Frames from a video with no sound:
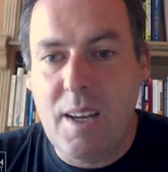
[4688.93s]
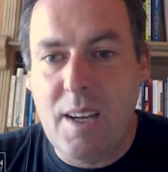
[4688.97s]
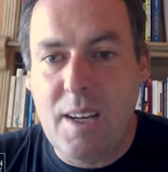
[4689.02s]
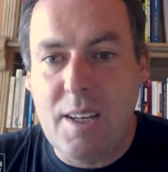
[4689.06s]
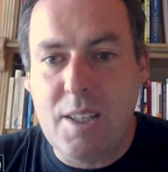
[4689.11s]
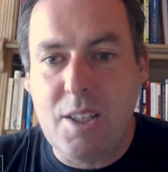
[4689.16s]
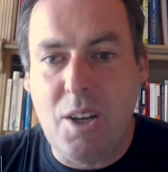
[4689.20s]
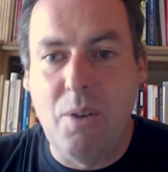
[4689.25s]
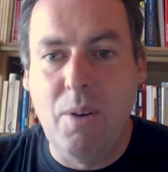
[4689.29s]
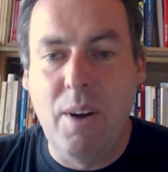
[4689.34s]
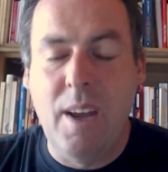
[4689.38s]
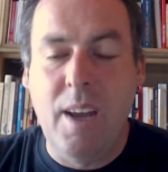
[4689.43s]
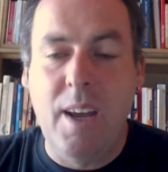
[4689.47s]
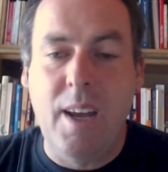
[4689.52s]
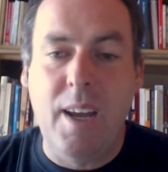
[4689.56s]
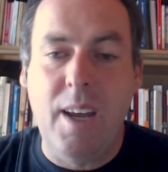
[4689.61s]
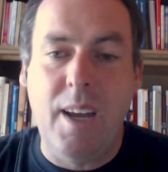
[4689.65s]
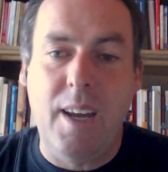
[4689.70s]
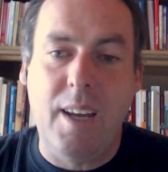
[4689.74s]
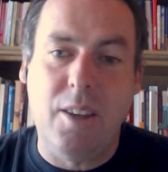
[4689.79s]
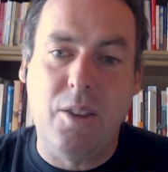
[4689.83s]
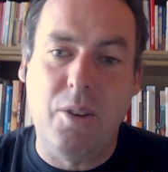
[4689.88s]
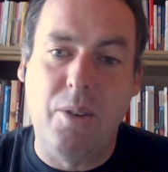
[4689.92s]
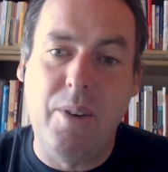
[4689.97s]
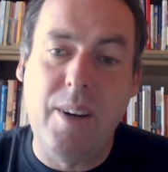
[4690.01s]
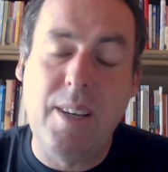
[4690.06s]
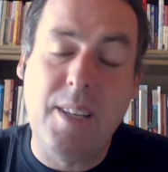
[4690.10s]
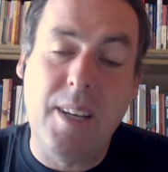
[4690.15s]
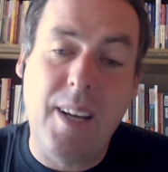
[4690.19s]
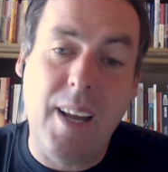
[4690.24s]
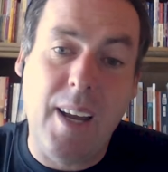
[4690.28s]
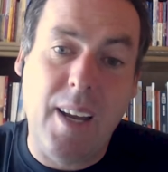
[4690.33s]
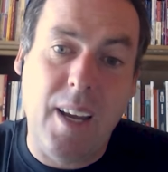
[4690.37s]
So there
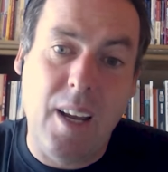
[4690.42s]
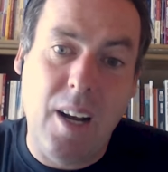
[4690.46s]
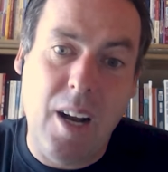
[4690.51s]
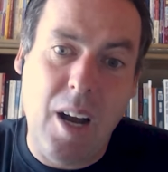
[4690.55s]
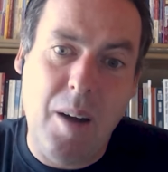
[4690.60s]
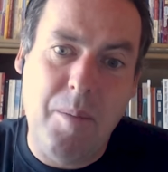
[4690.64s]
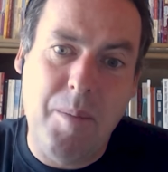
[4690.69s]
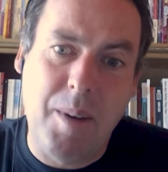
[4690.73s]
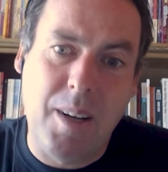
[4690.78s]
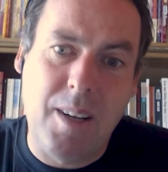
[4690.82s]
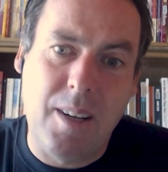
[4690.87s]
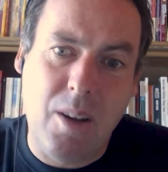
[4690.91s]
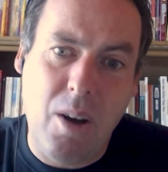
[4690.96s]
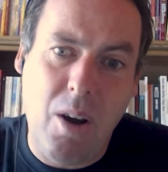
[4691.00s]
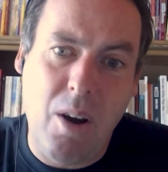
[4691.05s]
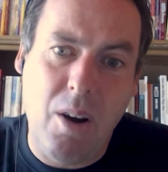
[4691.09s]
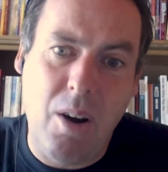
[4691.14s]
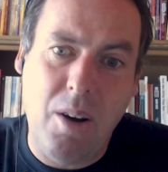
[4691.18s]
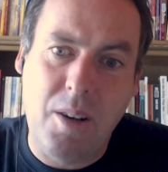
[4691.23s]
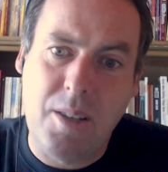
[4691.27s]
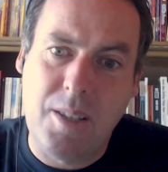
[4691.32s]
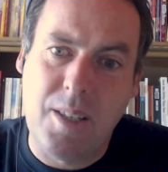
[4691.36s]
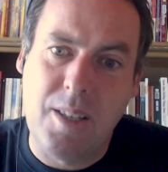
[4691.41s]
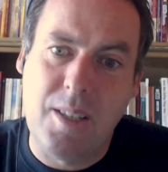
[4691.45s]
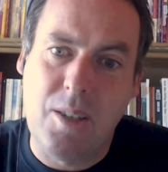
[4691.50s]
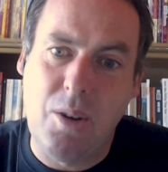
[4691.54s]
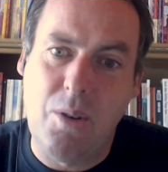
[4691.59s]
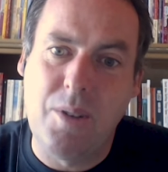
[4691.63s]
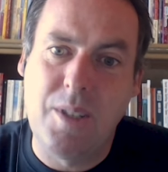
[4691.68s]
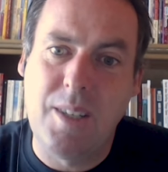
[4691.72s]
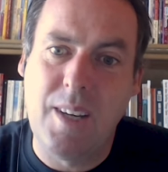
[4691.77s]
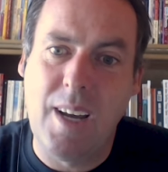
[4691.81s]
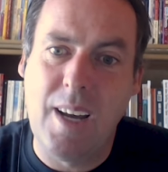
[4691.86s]
is an economical cost
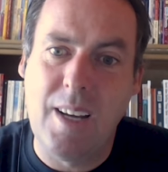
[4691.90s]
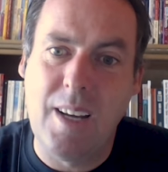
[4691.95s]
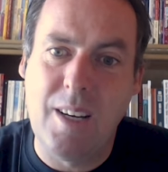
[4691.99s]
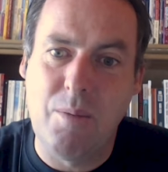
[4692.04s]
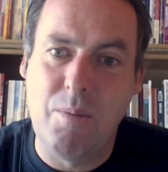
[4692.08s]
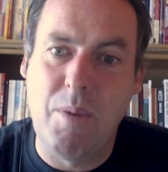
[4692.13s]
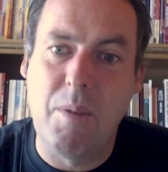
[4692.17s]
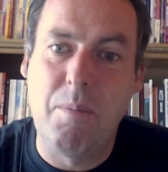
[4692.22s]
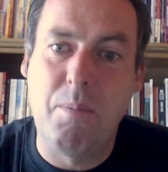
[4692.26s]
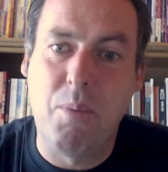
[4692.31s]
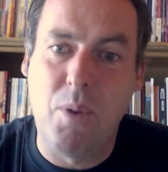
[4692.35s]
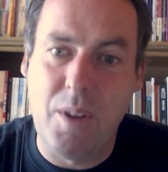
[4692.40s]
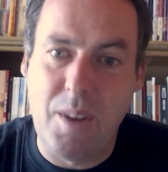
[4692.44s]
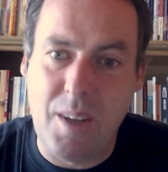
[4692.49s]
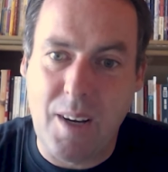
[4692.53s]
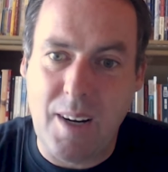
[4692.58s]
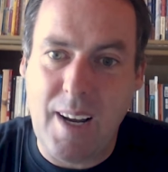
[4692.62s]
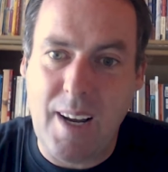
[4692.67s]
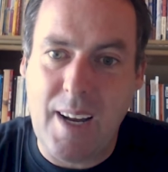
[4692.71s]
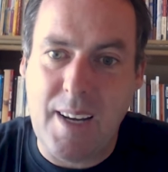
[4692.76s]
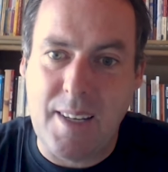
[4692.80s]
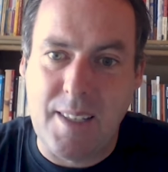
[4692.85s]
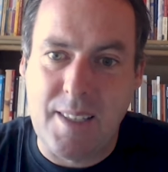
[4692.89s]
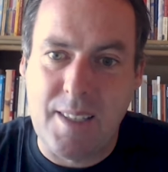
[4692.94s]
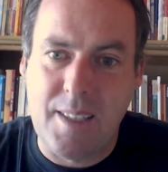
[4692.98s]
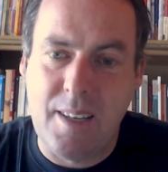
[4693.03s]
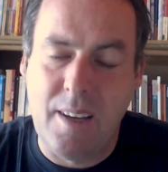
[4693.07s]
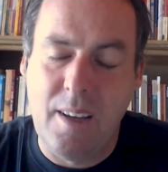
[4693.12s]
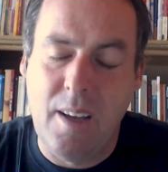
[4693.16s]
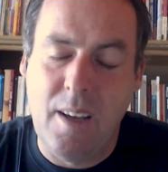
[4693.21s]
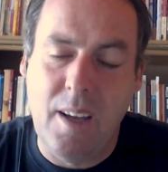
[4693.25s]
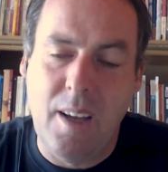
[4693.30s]
associated with breathing less.